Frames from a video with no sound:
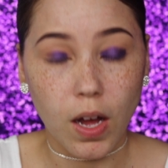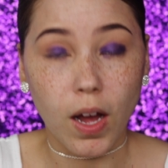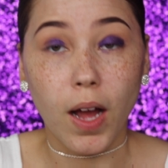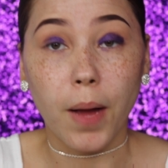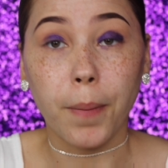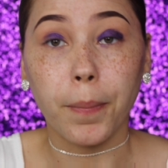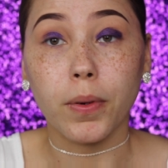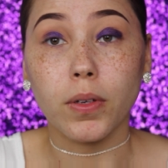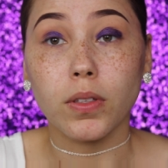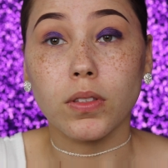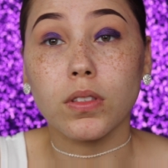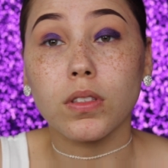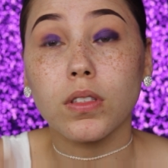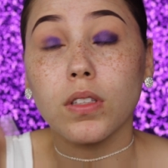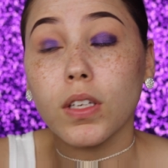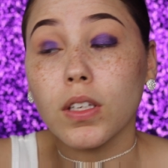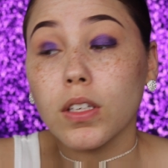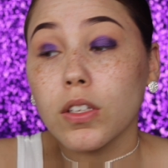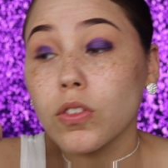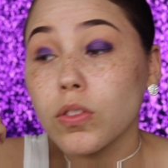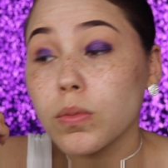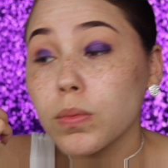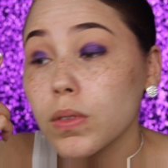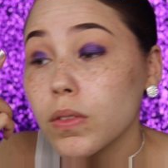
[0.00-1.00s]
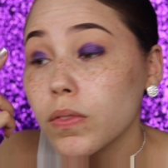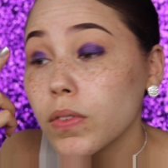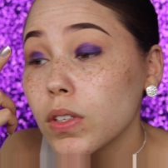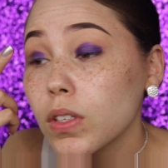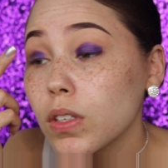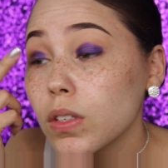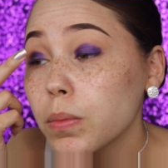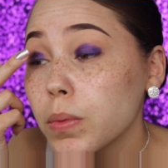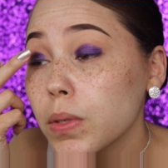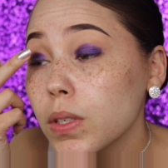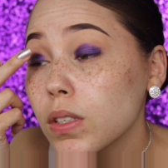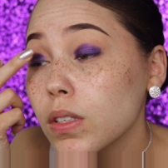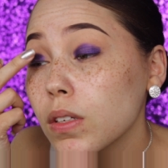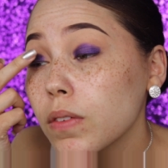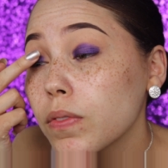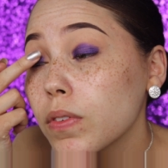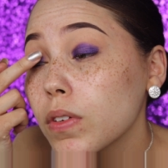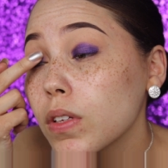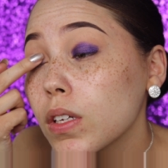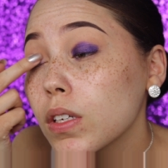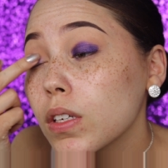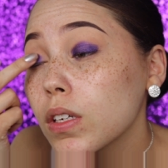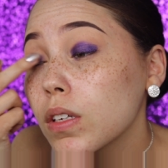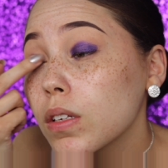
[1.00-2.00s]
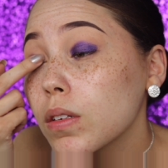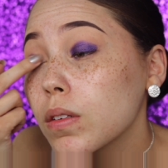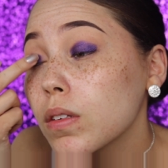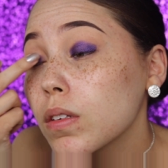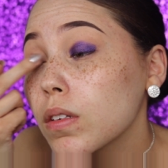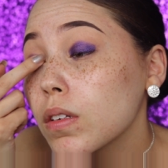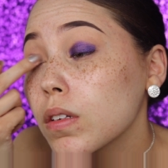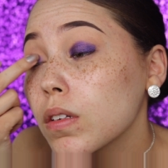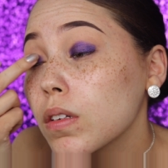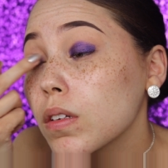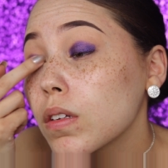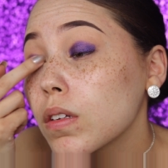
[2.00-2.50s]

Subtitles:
I personally like to use my finger because I feel like it.